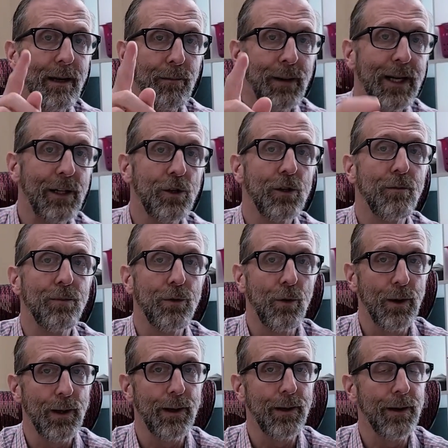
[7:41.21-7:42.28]
a major
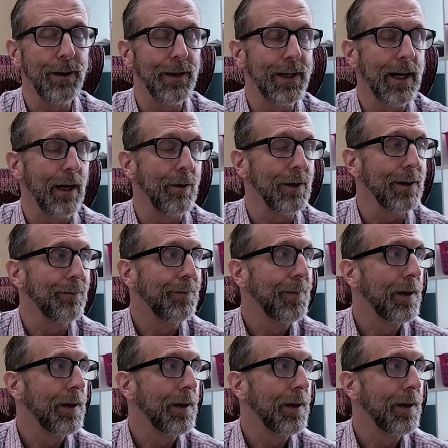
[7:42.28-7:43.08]
employer here in Erie County.